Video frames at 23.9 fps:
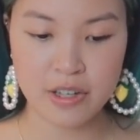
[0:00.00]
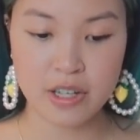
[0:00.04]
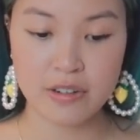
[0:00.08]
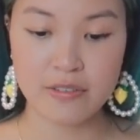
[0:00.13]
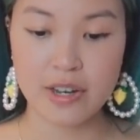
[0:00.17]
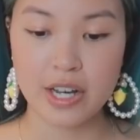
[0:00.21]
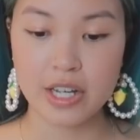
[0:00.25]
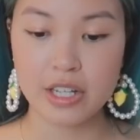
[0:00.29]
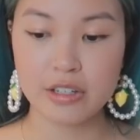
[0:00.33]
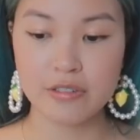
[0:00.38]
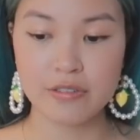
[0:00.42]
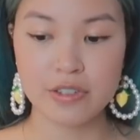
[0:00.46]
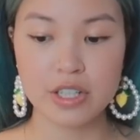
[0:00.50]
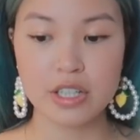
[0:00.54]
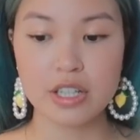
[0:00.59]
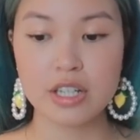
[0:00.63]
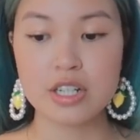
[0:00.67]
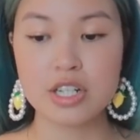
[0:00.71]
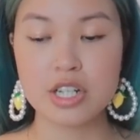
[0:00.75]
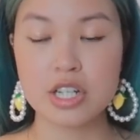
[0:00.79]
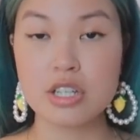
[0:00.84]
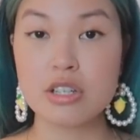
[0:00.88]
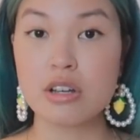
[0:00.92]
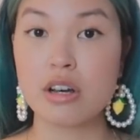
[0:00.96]
And Value
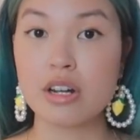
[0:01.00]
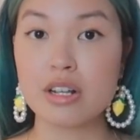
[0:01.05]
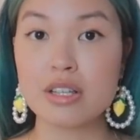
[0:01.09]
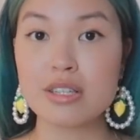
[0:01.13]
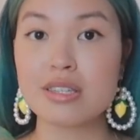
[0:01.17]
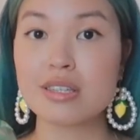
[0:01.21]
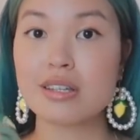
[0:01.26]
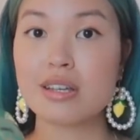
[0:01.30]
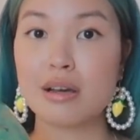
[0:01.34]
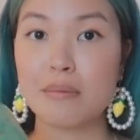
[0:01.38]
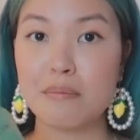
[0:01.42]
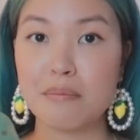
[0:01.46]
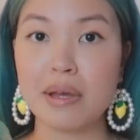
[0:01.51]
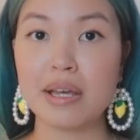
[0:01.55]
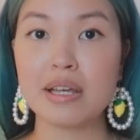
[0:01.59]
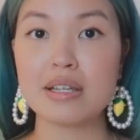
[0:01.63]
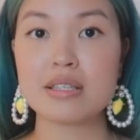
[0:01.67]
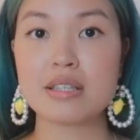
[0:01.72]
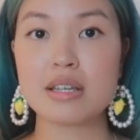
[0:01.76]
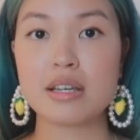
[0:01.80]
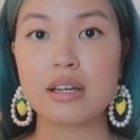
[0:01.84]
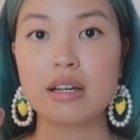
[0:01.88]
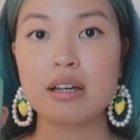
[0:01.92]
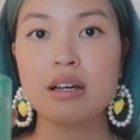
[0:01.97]
Village is honestly
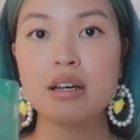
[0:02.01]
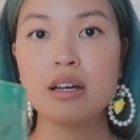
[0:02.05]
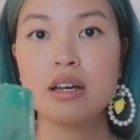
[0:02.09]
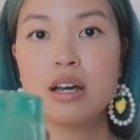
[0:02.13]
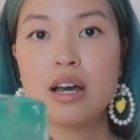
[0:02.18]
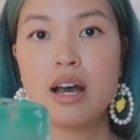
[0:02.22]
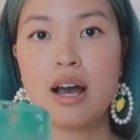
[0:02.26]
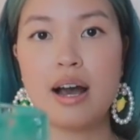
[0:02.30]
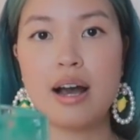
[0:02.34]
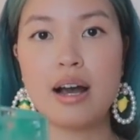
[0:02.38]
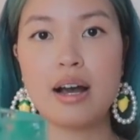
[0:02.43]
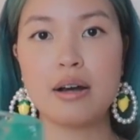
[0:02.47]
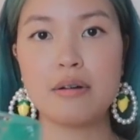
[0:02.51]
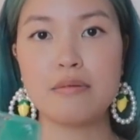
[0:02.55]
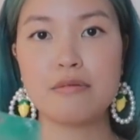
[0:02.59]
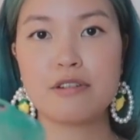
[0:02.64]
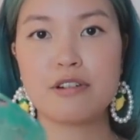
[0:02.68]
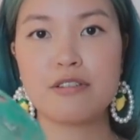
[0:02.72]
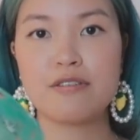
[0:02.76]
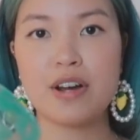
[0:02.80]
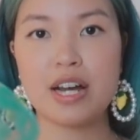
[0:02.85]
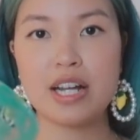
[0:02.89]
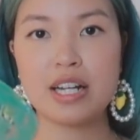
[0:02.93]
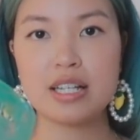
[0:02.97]
amazing
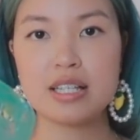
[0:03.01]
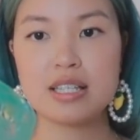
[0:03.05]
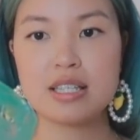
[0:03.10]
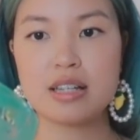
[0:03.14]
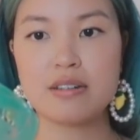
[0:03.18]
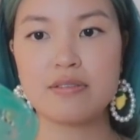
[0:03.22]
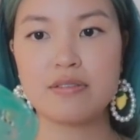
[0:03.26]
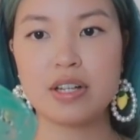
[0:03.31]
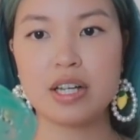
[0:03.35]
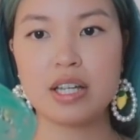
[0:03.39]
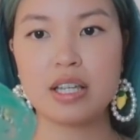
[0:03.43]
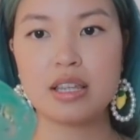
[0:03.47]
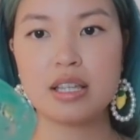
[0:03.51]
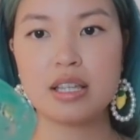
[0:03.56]
for finding stuff like